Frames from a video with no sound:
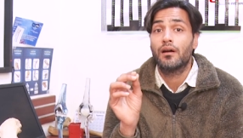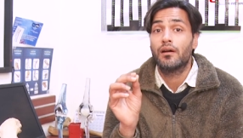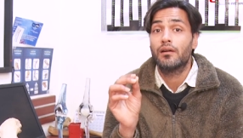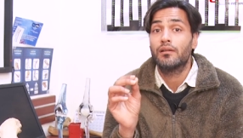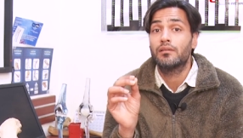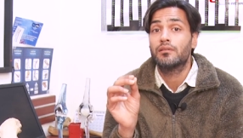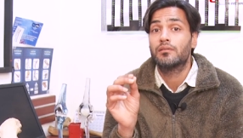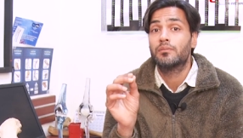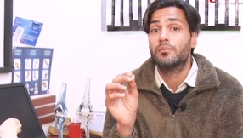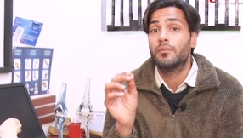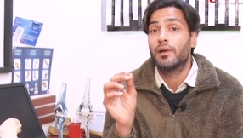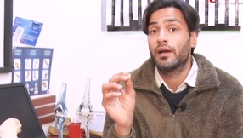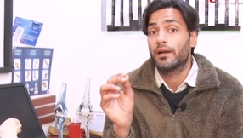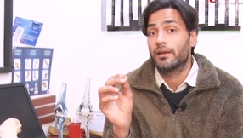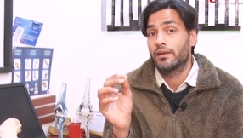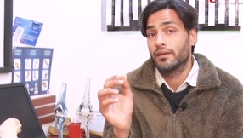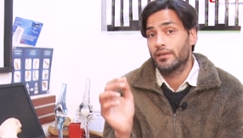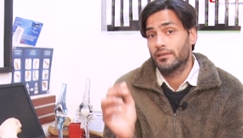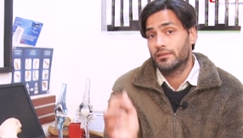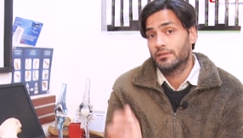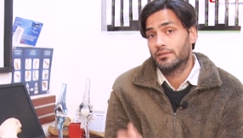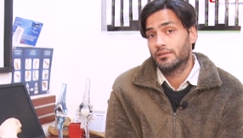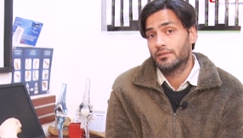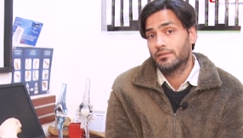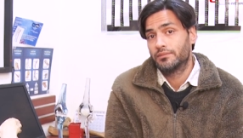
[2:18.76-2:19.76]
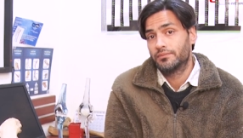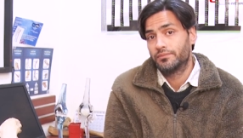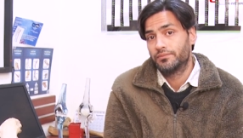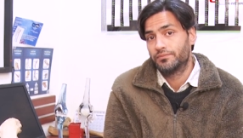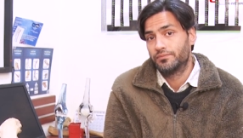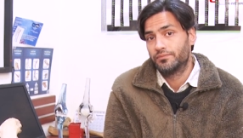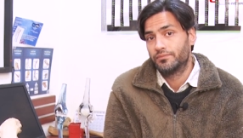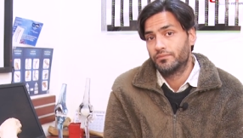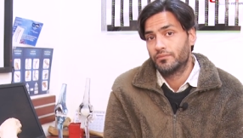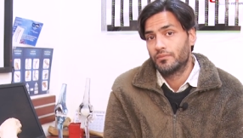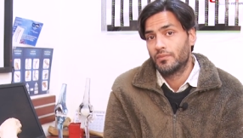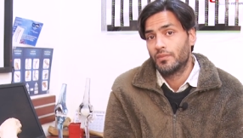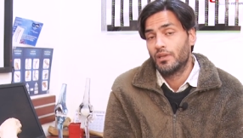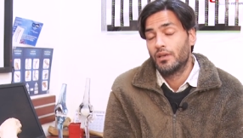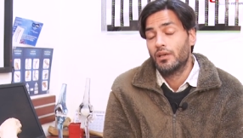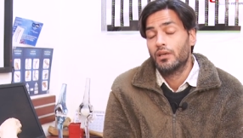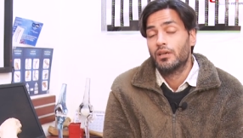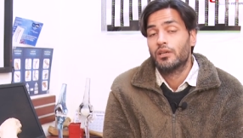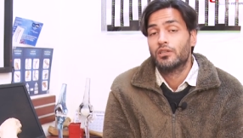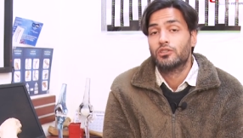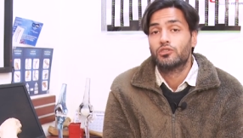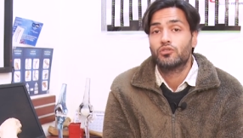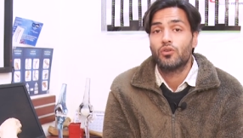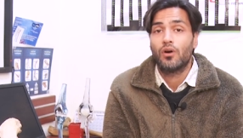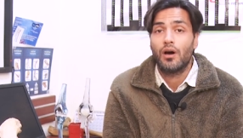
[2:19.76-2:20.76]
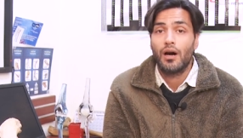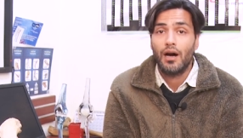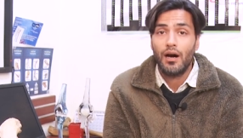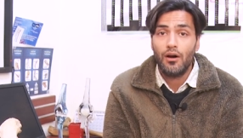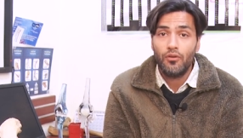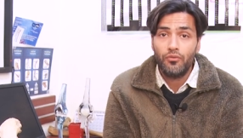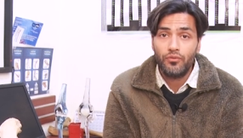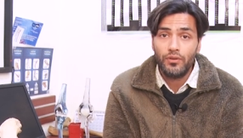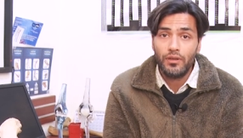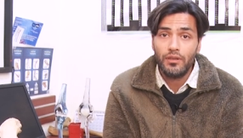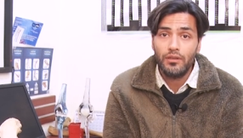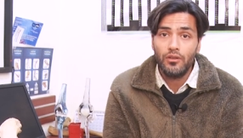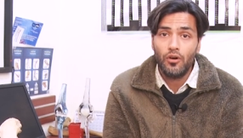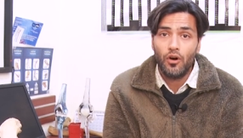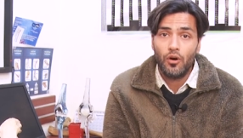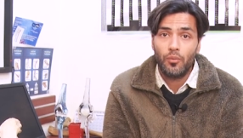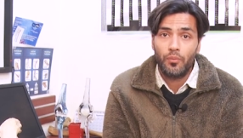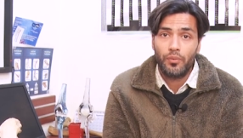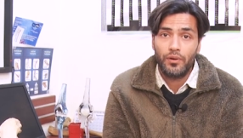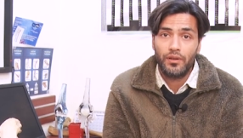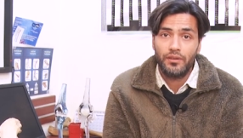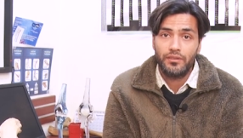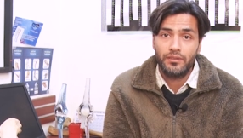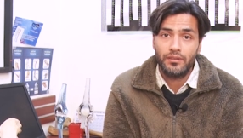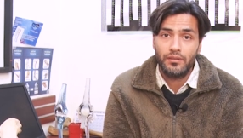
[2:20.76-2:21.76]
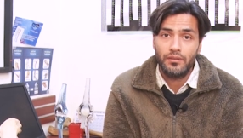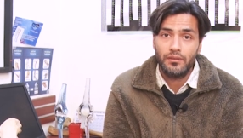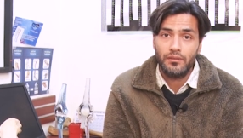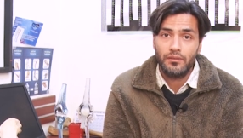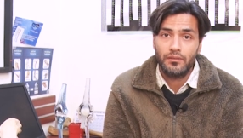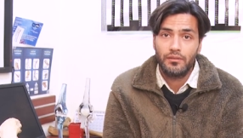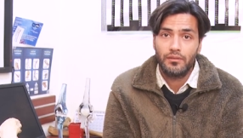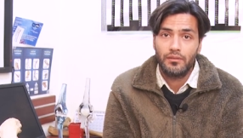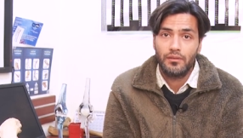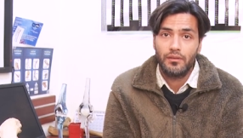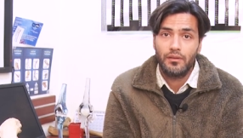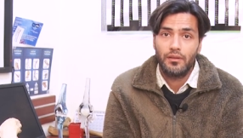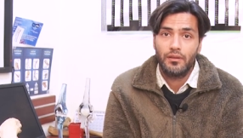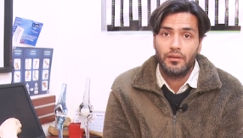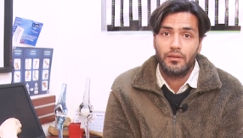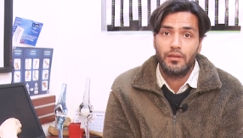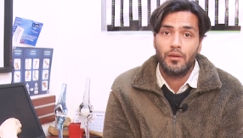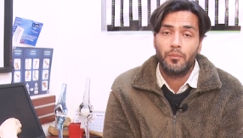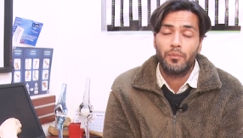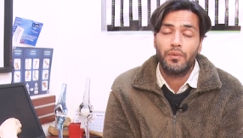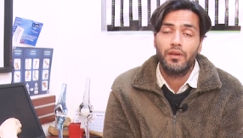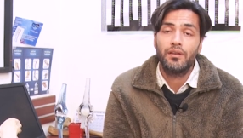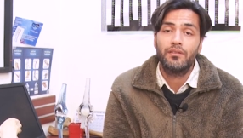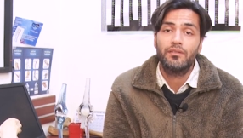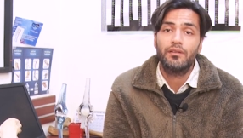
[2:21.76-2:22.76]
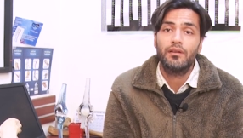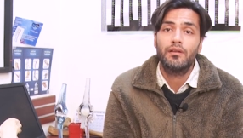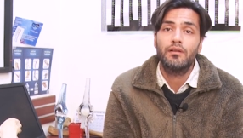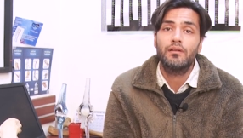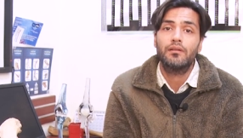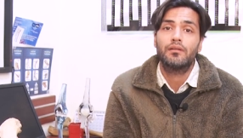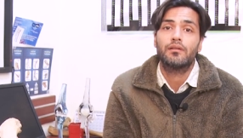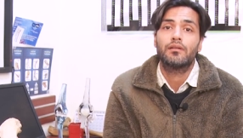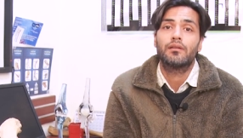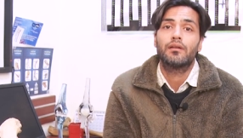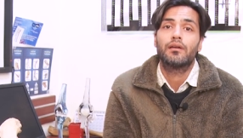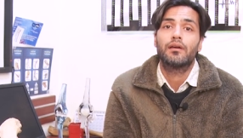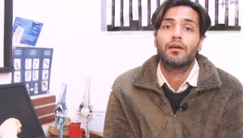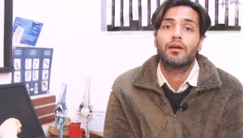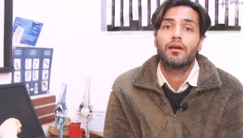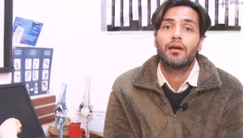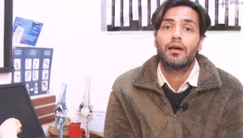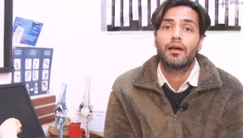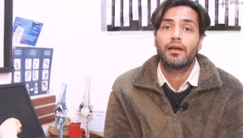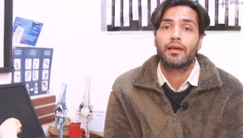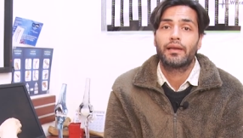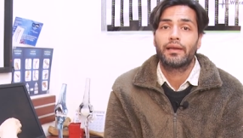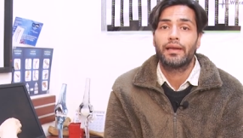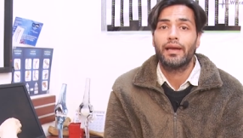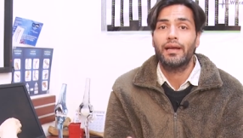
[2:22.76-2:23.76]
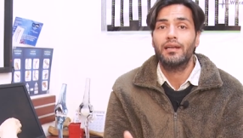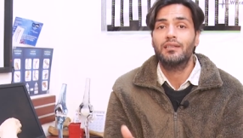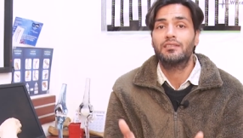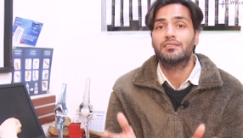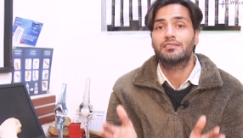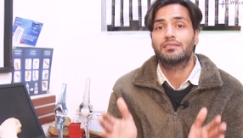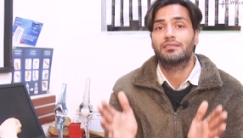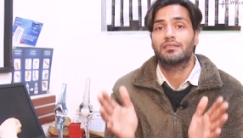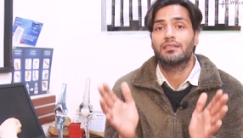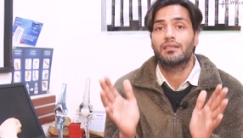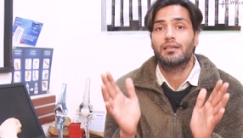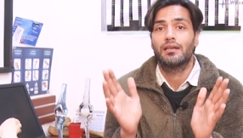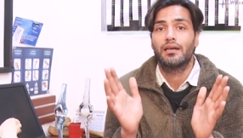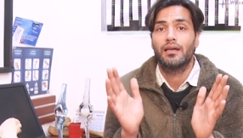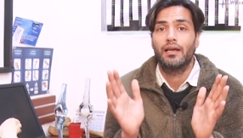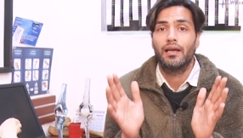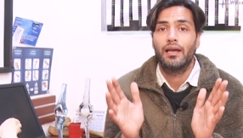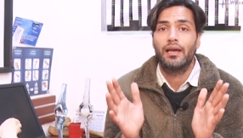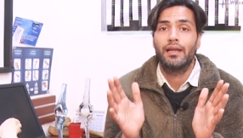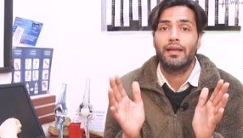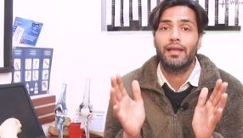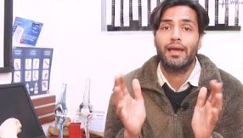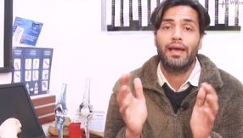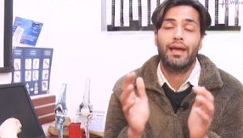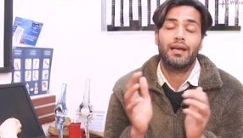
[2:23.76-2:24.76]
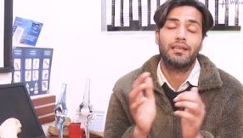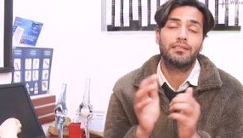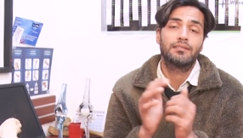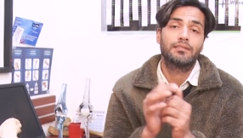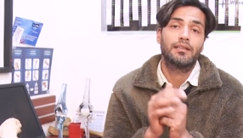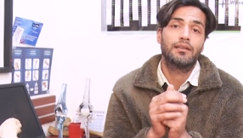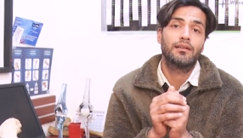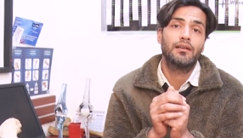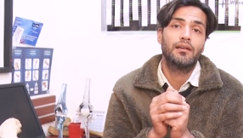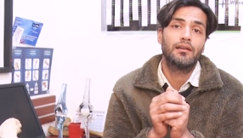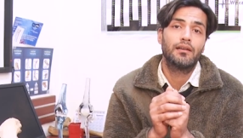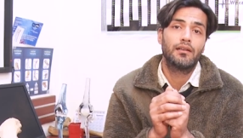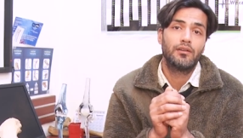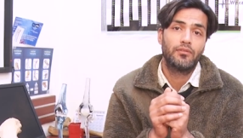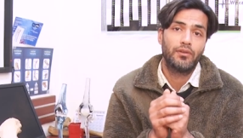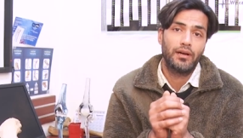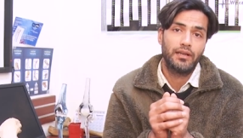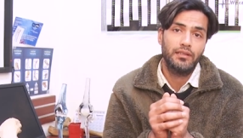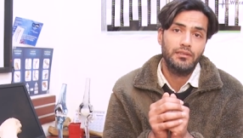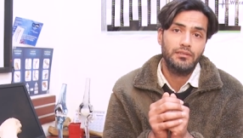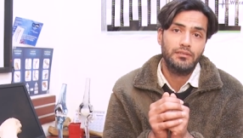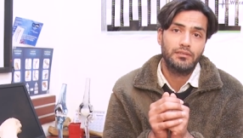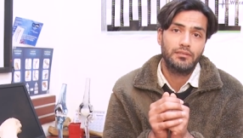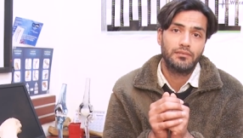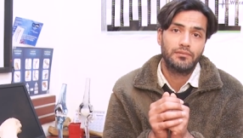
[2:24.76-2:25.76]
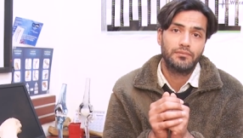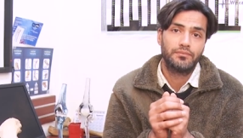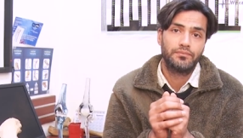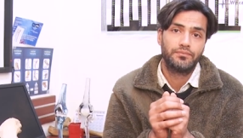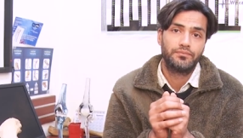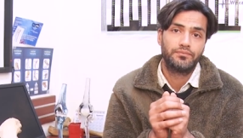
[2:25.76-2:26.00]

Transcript: earth magnets. So after the operation, the patient gets an external device